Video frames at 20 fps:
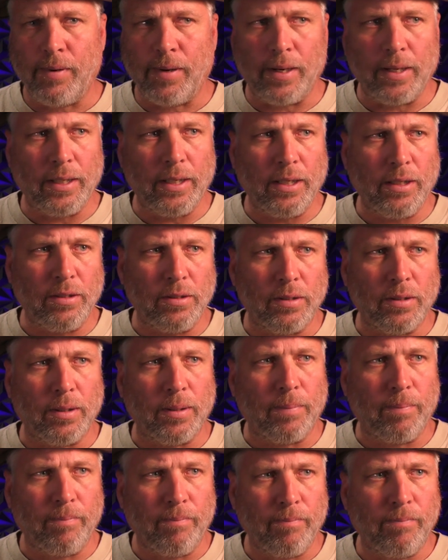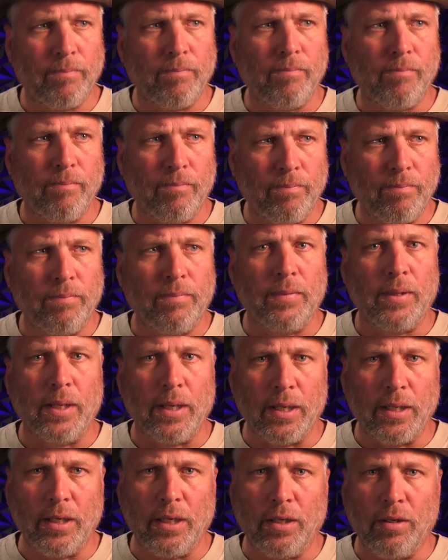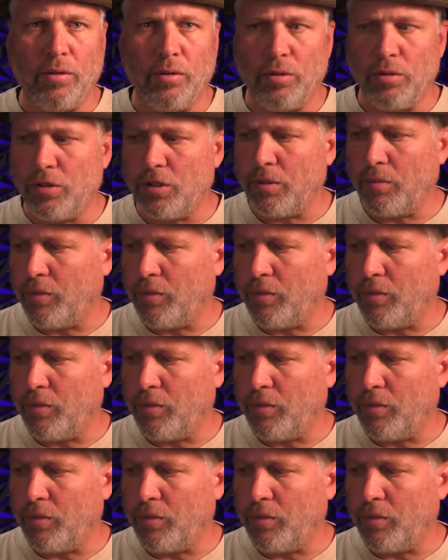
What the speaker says: I need to lose